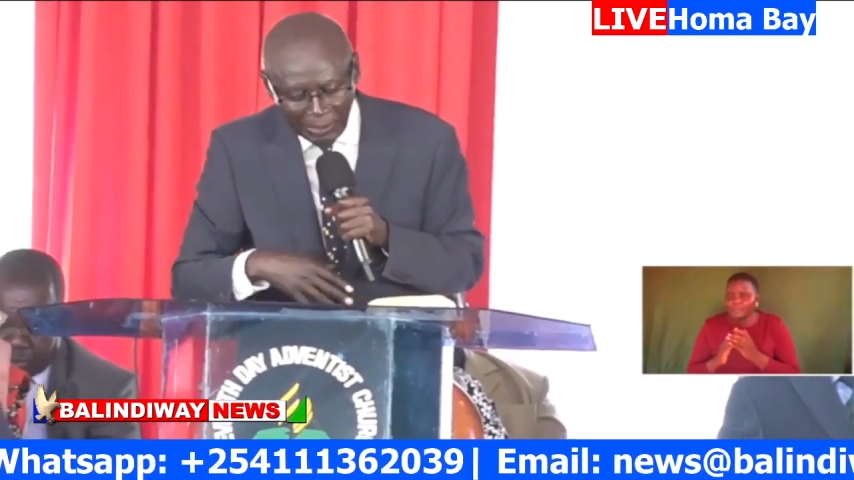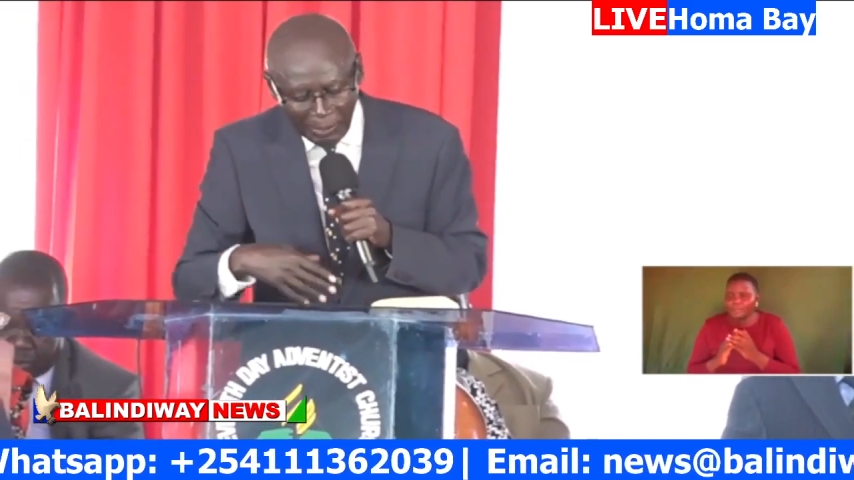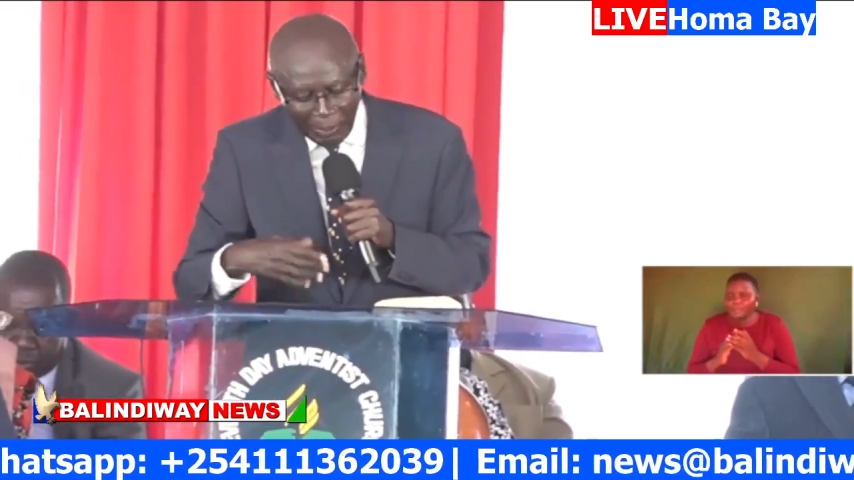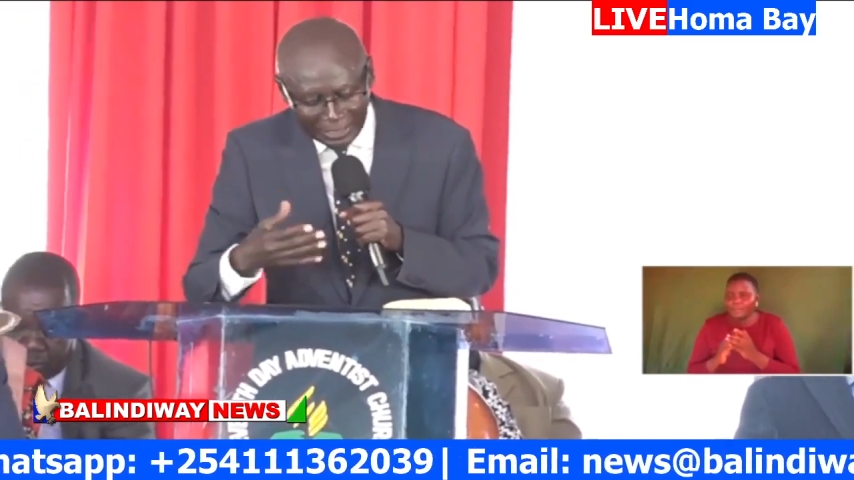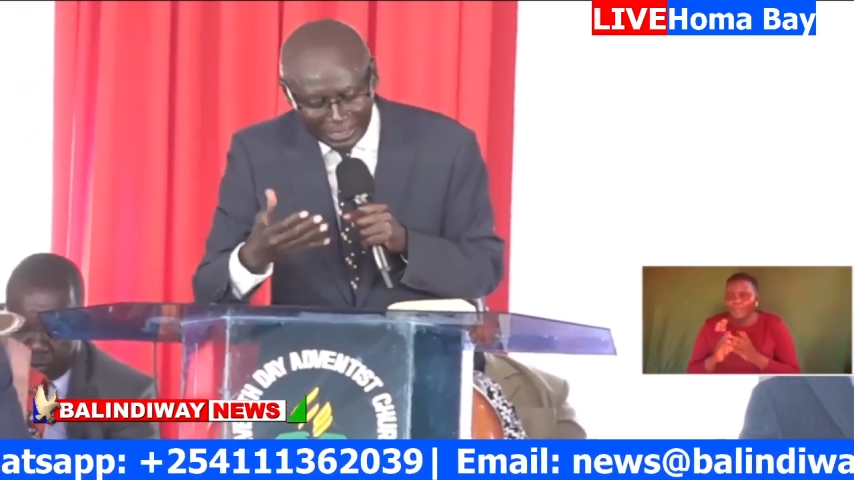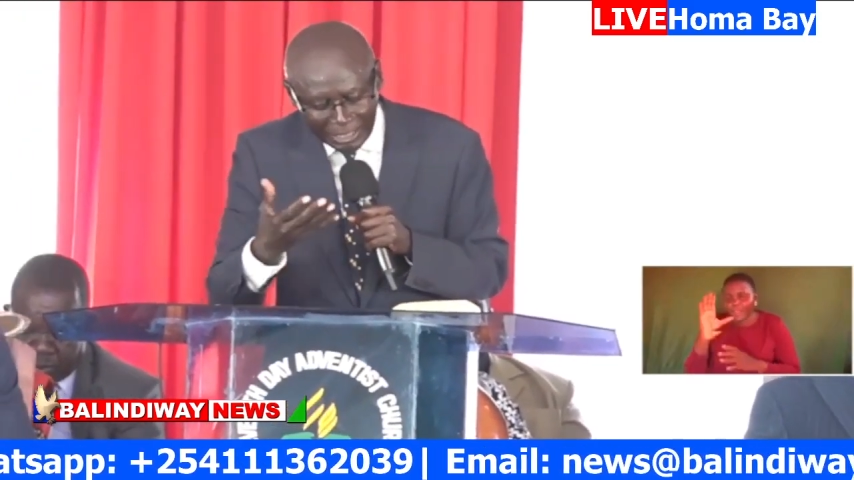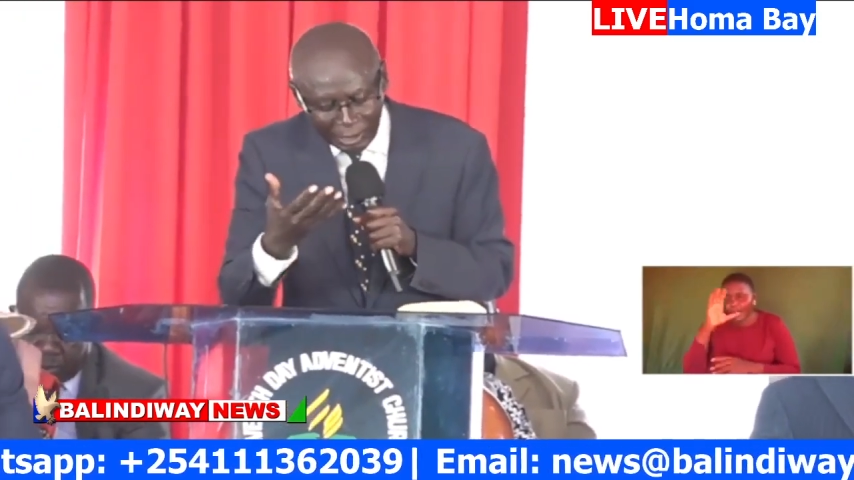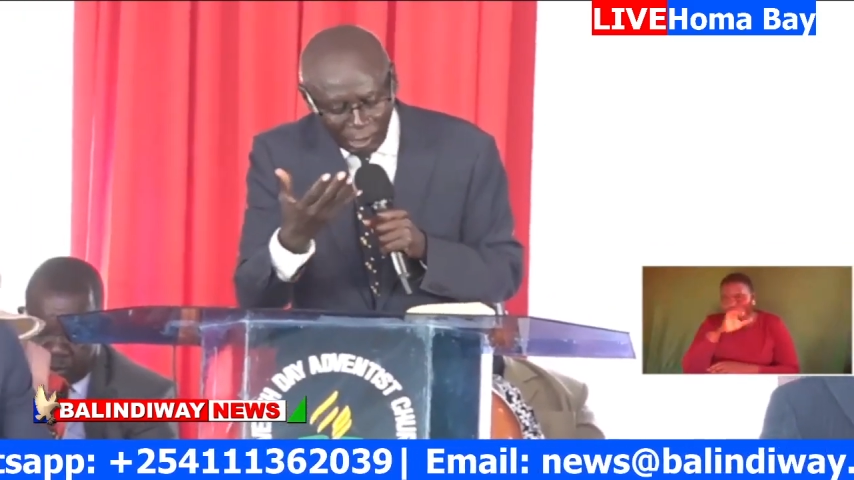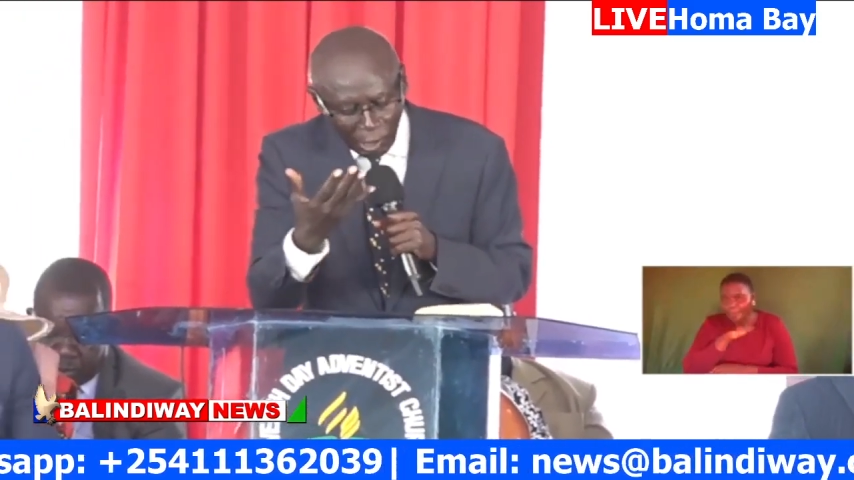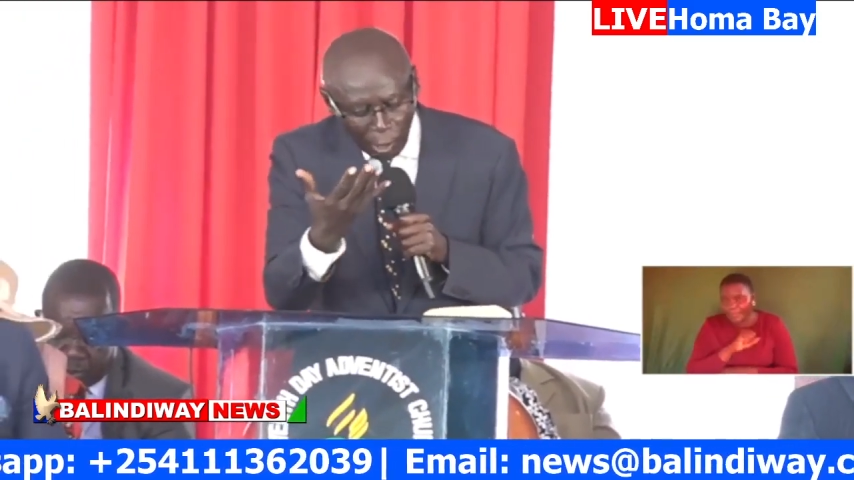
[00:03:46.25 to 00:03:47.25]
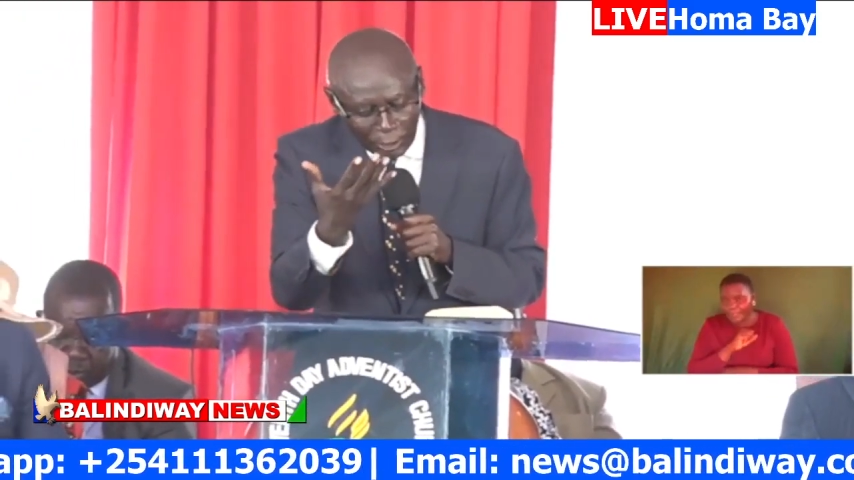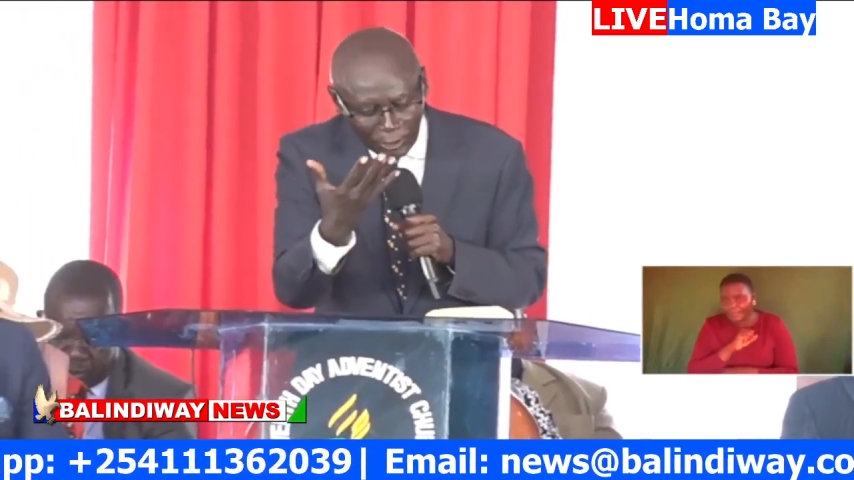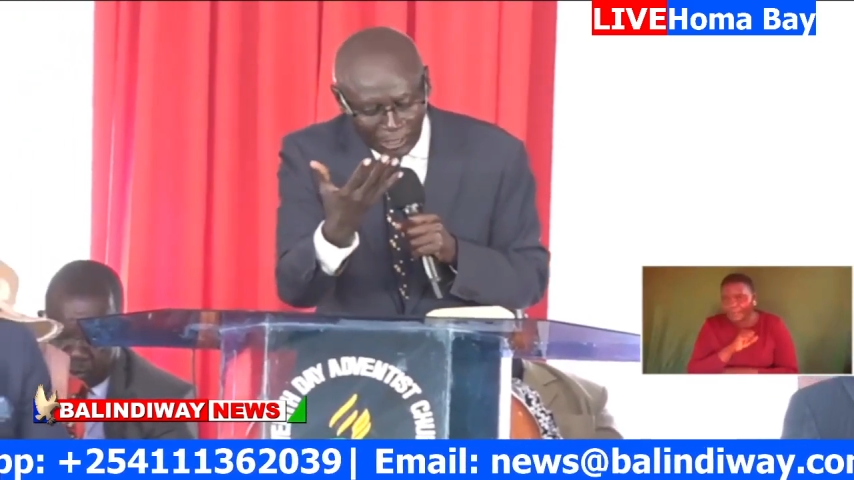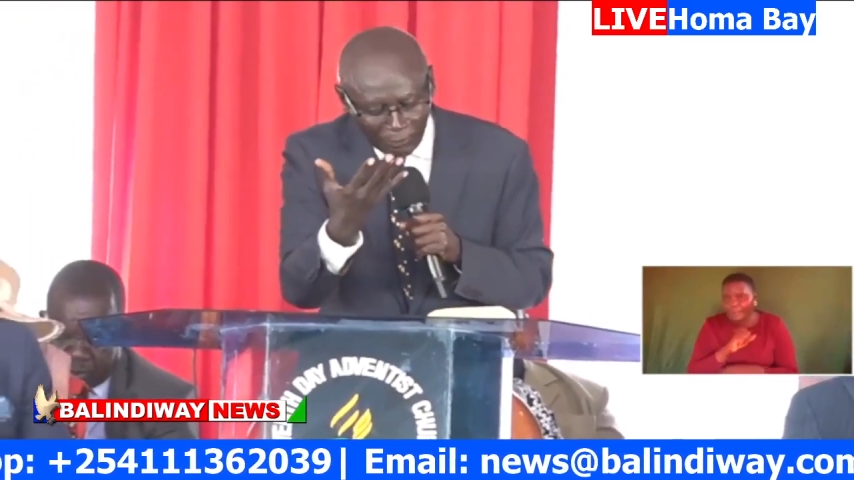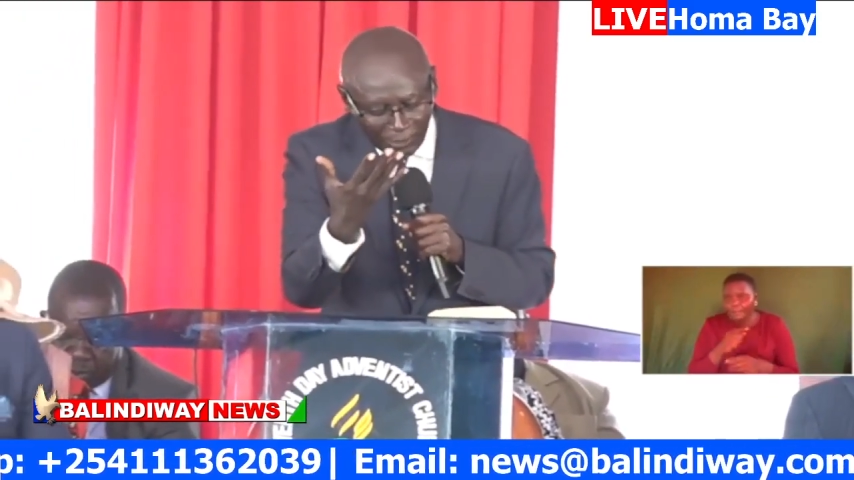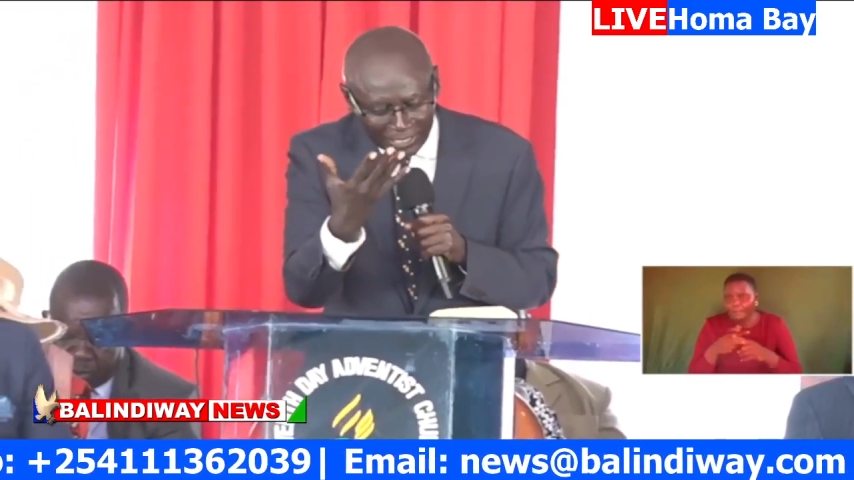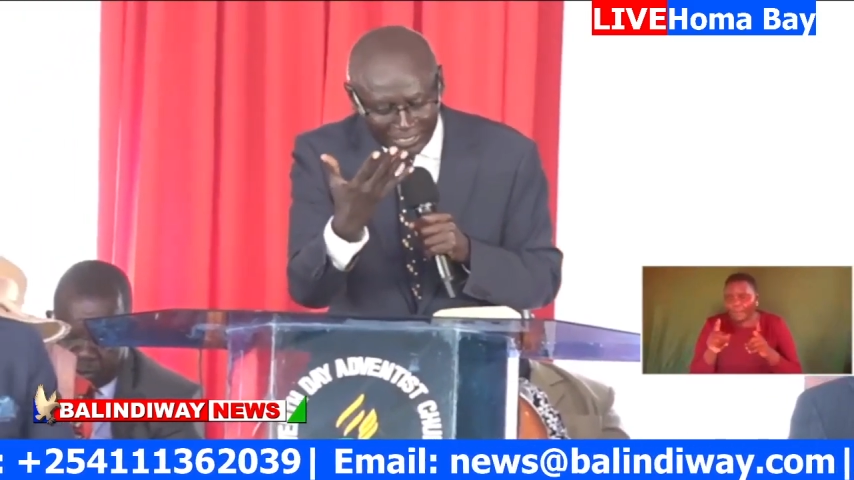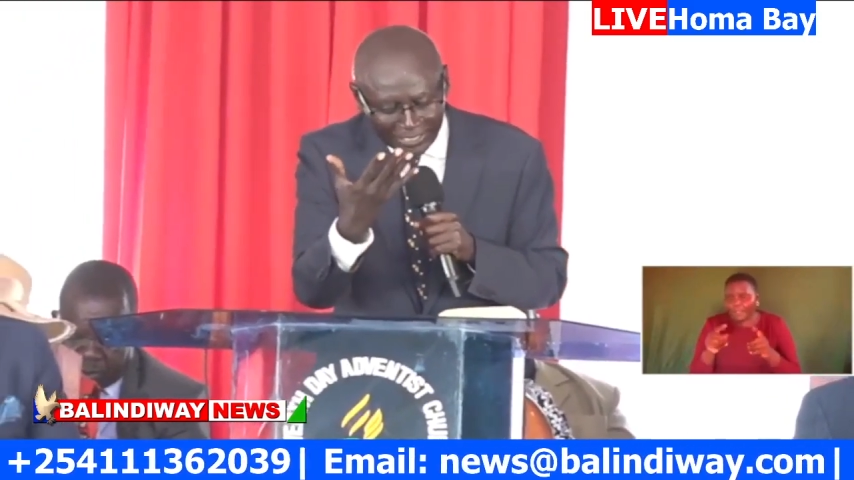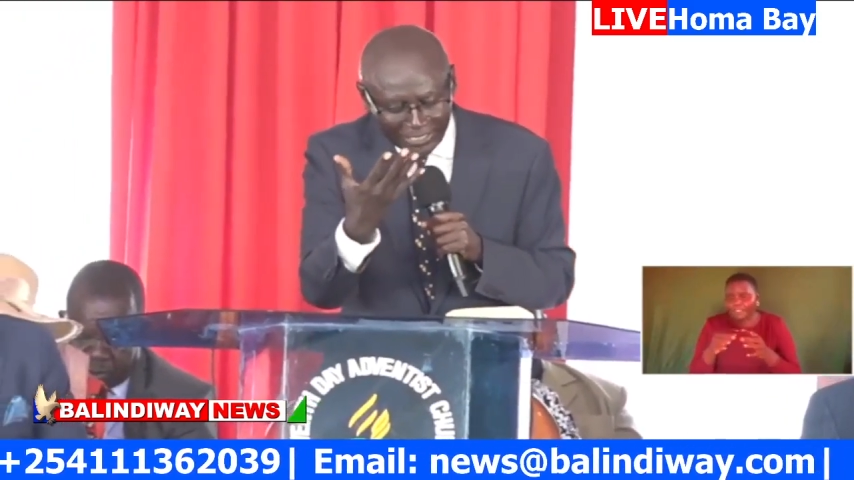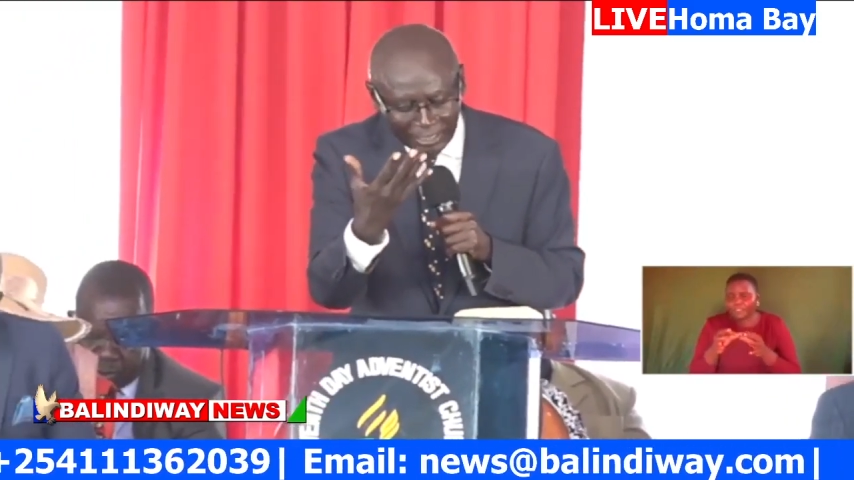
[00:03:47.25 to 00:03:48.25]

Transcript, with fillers: but is long-suffering